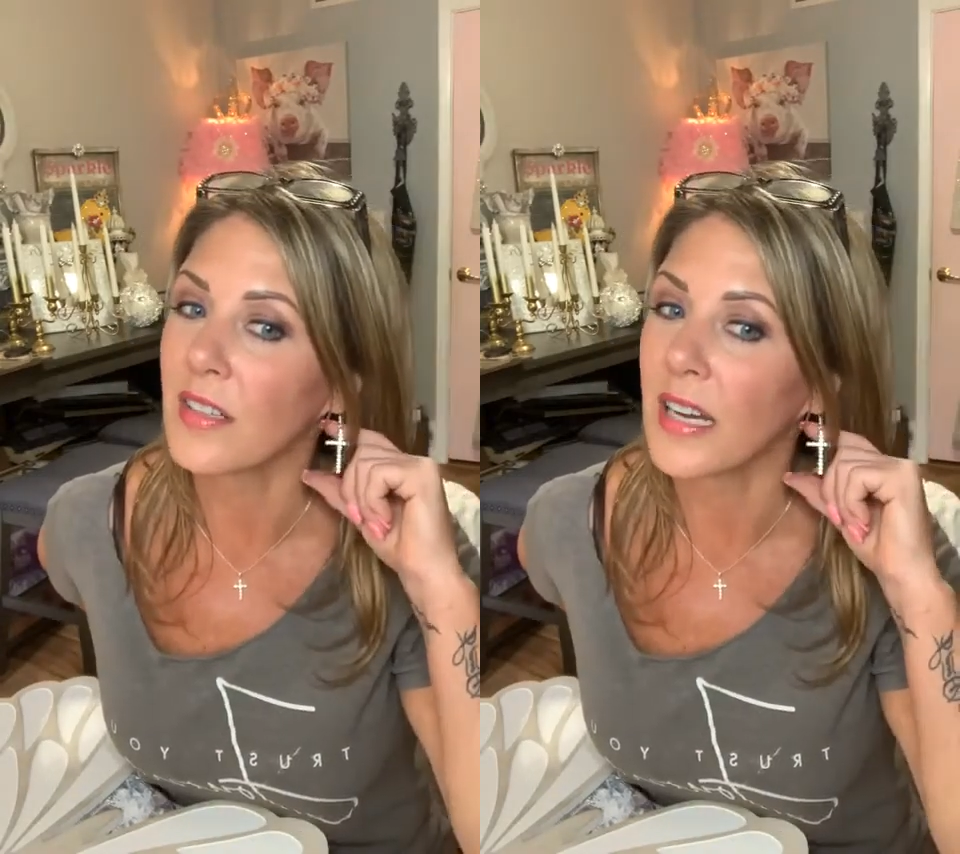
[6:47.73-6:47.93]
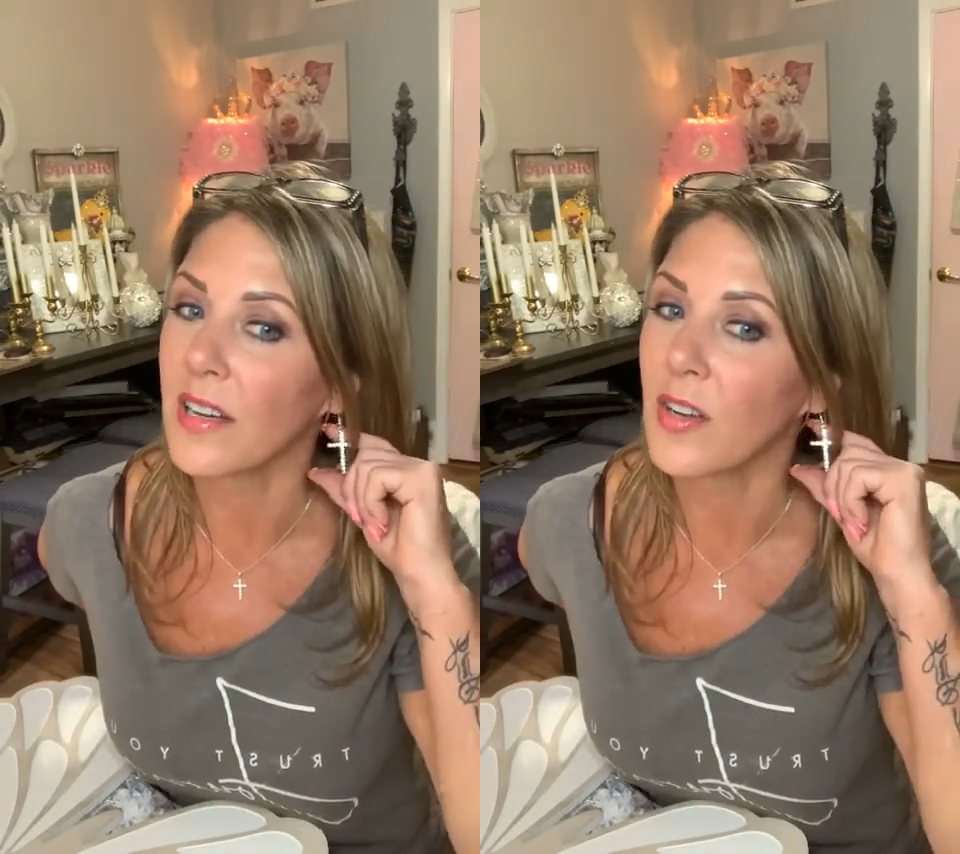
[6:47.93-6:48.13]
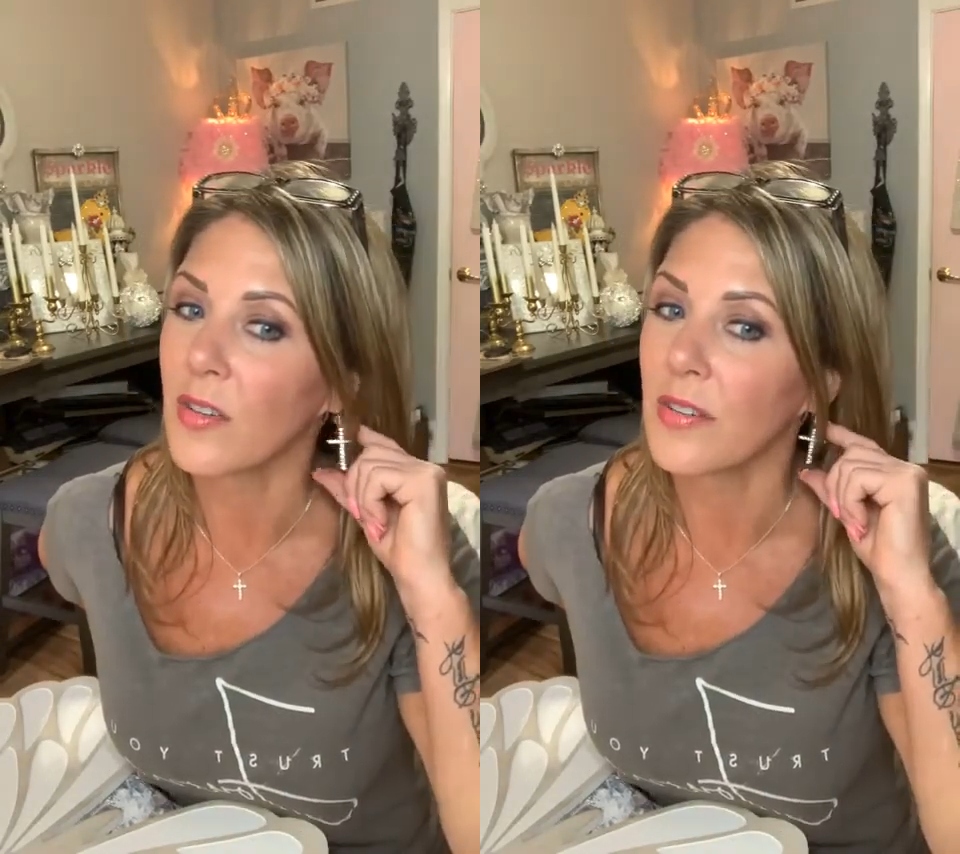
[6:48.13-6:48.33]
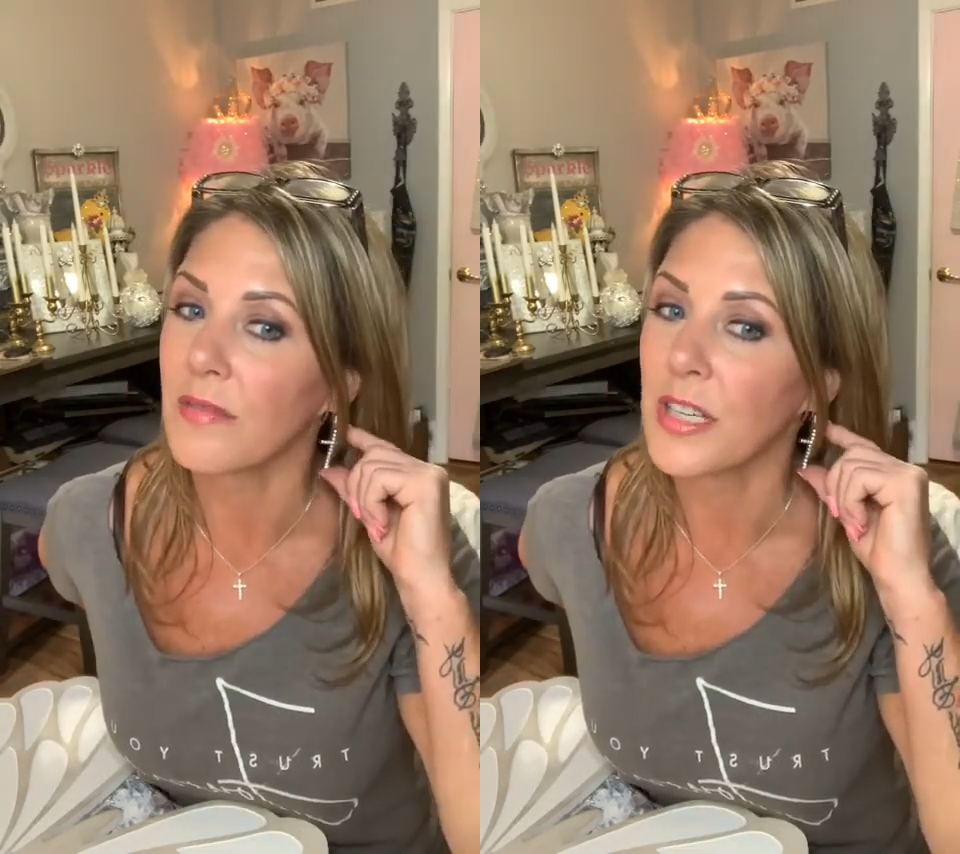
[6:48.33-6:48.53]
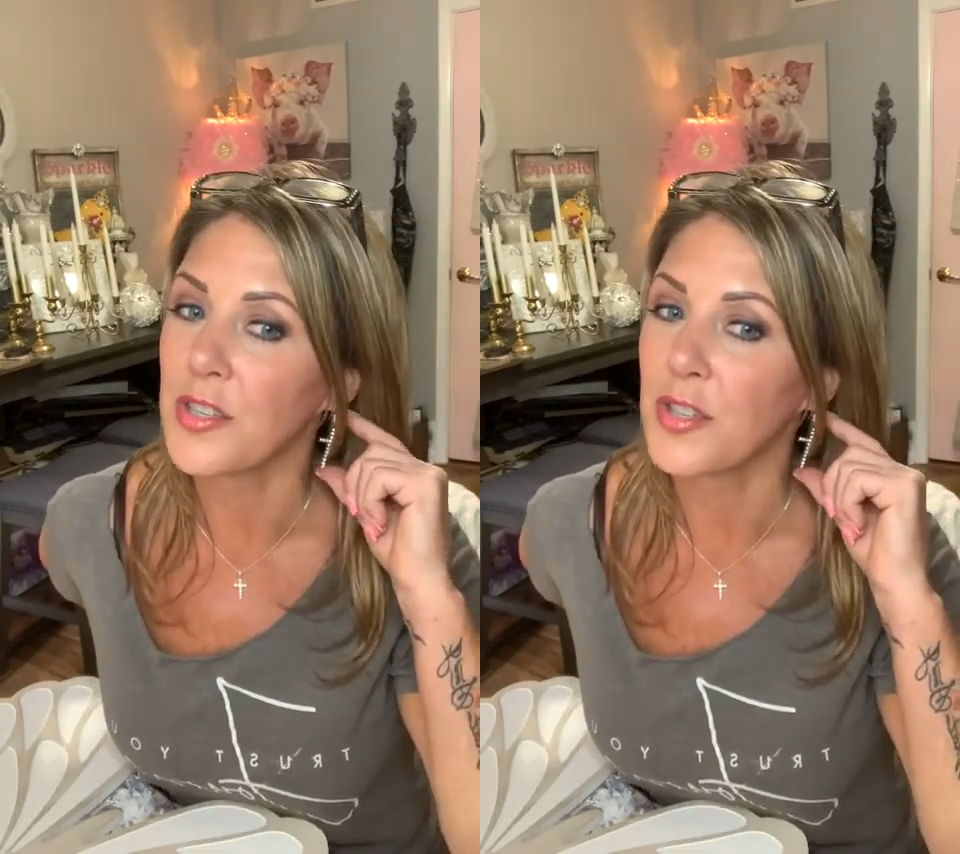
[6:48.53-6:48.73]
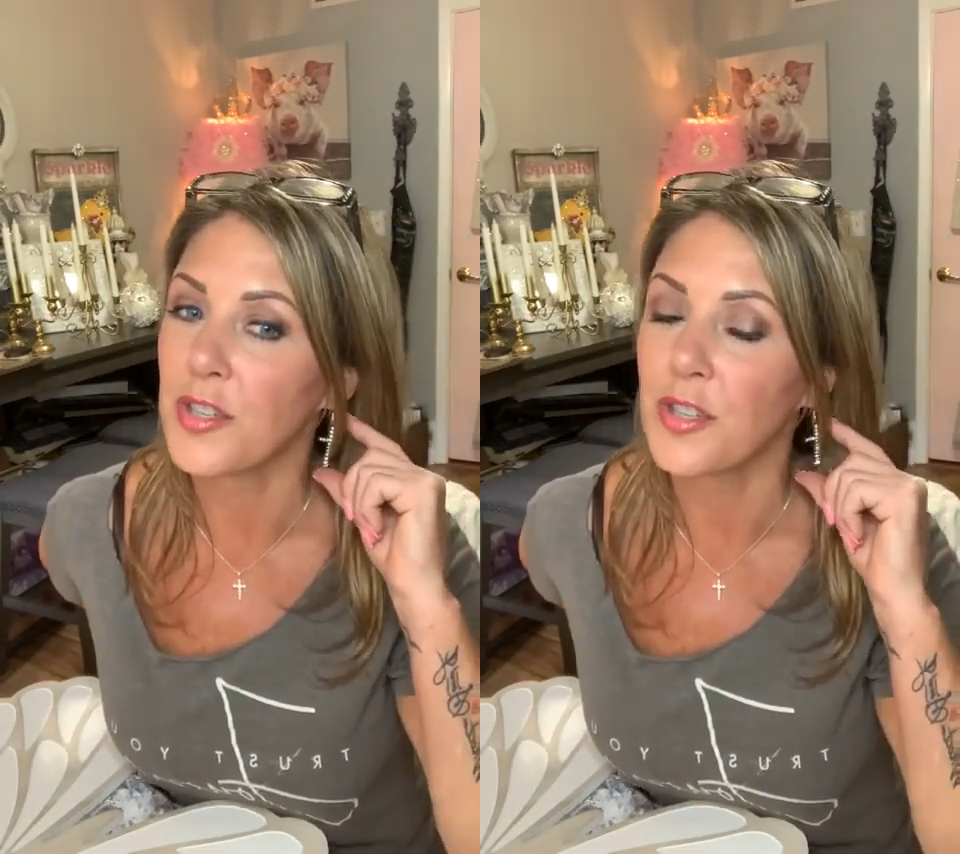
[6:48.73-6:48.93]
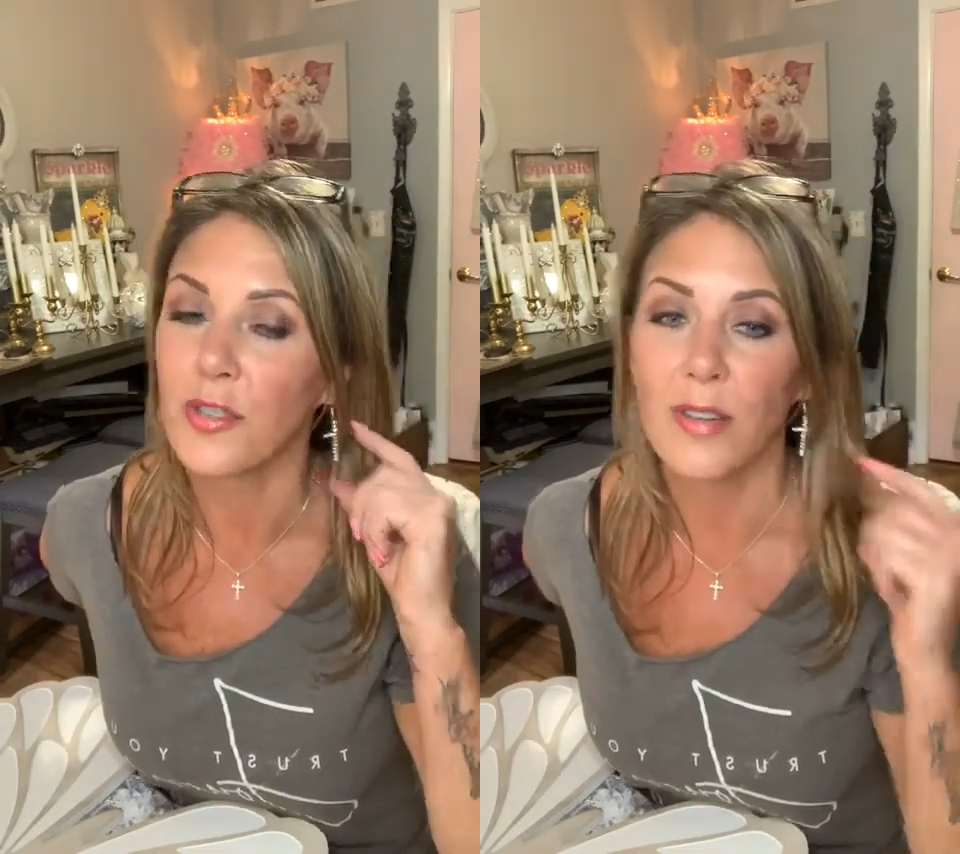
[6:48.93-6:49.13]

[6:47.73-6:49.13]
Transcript: I don't know, an inch or two.